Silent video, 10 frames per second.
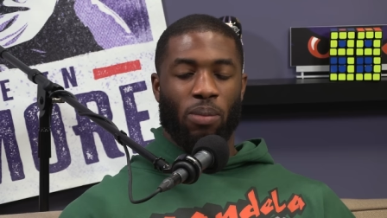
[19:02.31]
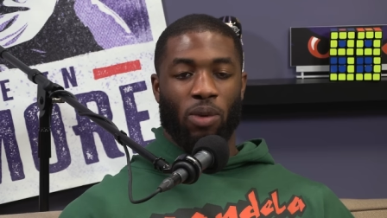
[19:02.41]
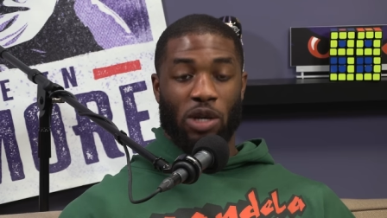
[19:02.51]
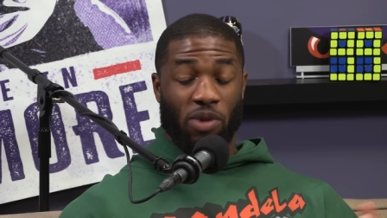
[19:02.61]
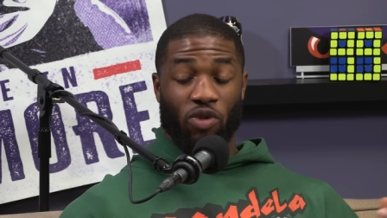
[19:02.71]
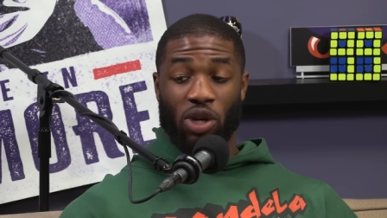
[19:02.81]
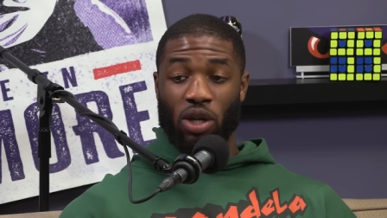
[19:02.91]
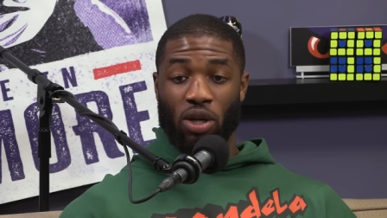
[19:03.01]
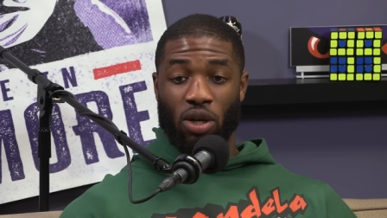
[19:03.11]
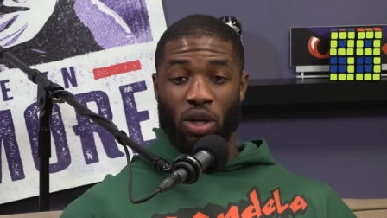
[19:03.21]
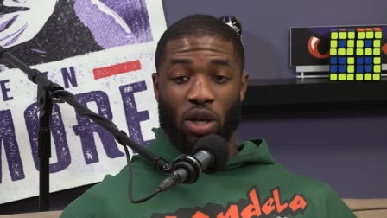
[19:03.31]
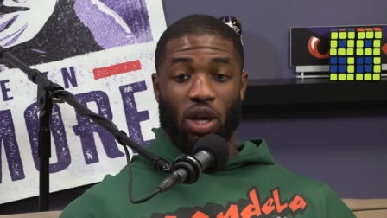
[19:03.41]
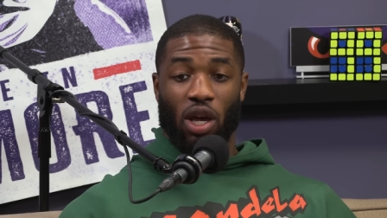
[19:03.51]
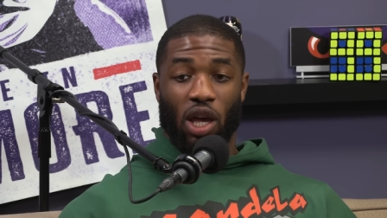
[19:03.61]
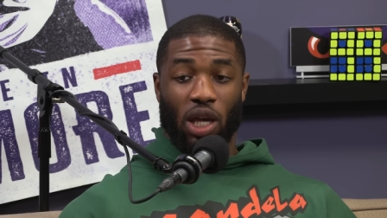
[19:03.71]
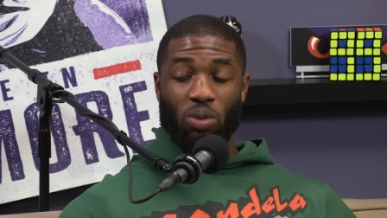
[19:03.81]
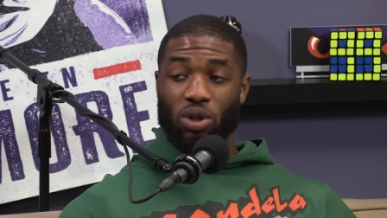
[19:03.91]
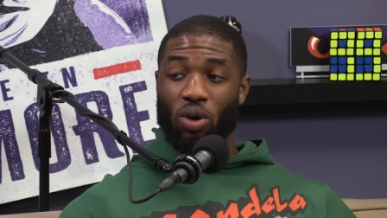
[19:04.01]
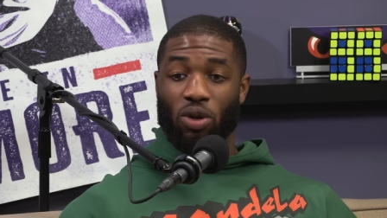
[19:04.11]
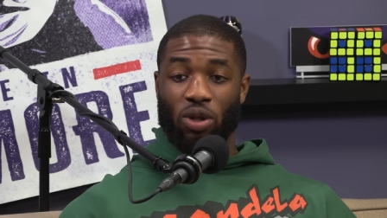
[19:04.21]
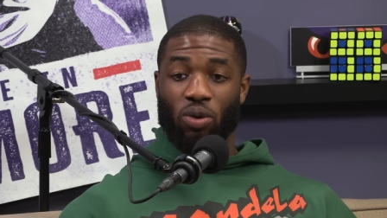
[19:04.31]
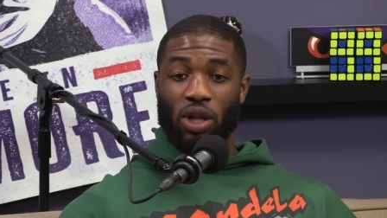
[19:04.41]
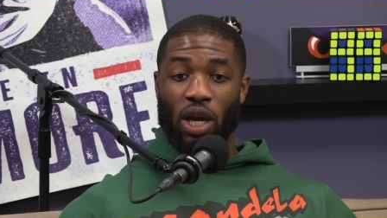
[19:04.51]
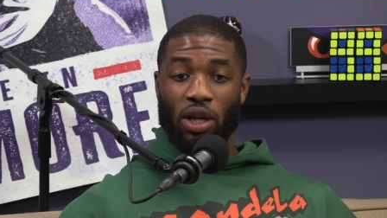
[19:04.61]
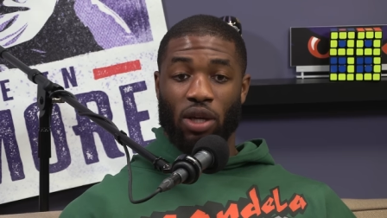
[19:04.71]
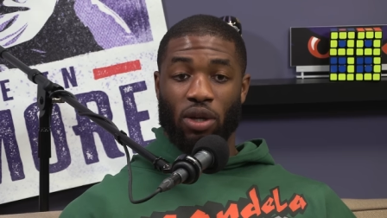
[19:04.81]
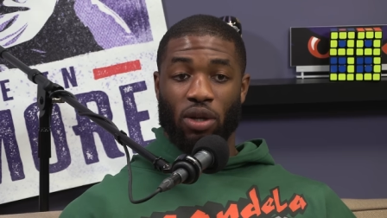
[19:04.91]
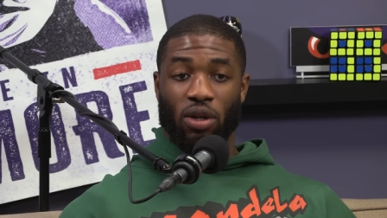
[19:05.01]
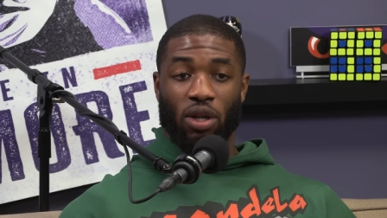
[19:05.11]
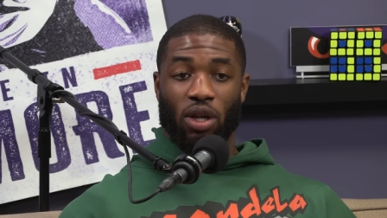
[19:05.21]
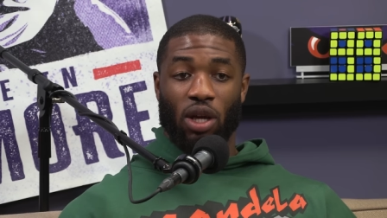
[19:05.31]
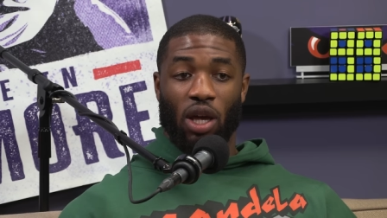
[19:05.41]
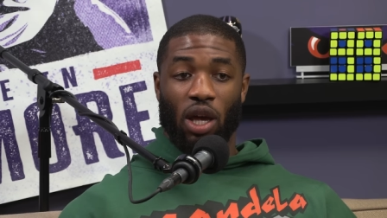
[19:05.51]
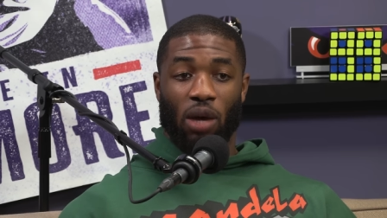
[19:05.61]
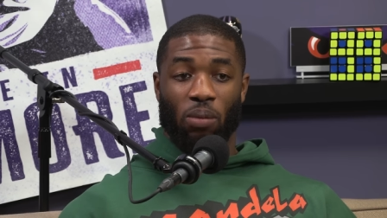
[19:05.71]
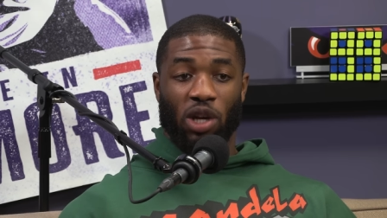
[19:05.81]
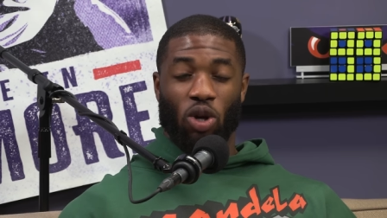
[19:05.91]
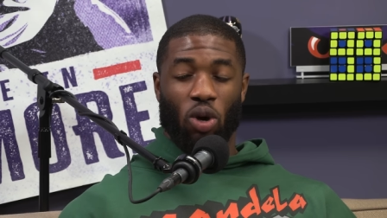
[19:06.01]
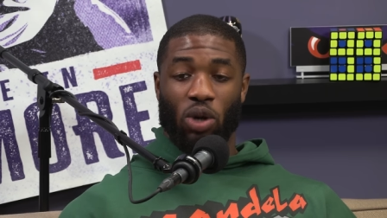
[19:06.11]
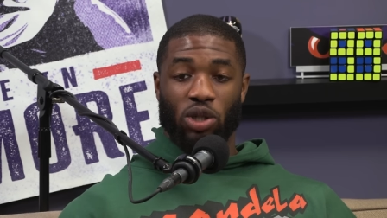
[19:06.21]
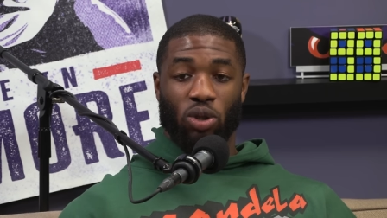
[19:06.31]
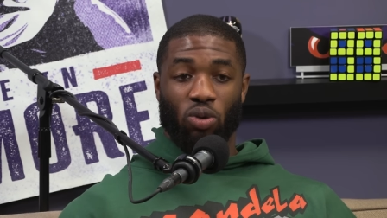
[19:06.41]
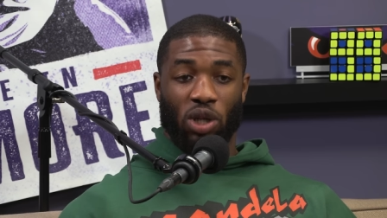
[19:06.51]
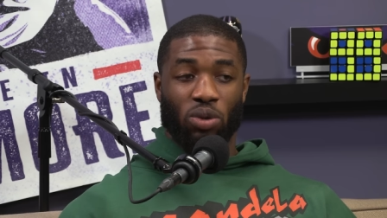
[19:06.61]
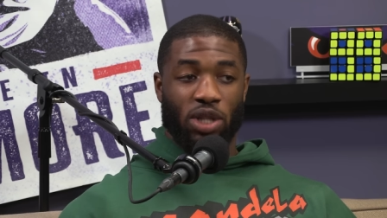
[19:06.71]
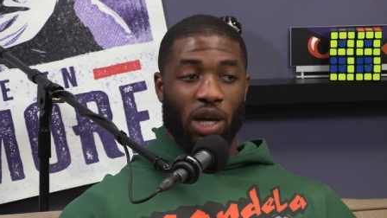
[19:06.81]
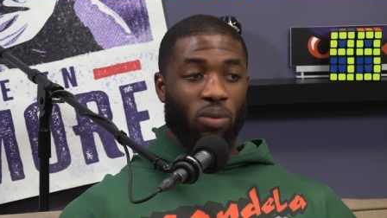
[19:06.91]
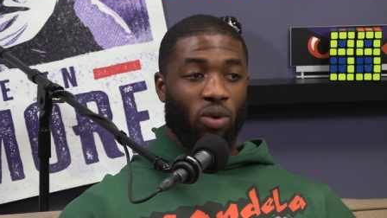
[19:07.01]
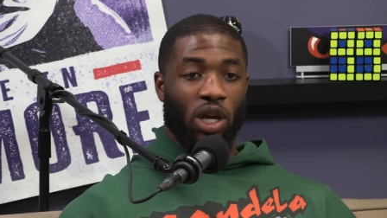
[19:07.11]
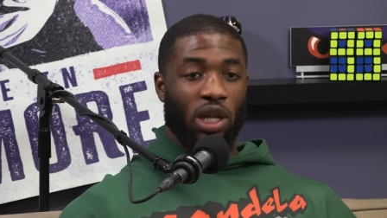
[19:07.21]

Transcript: remember that was my rookie year. He was going through it that year, and but he always knew he was that boy.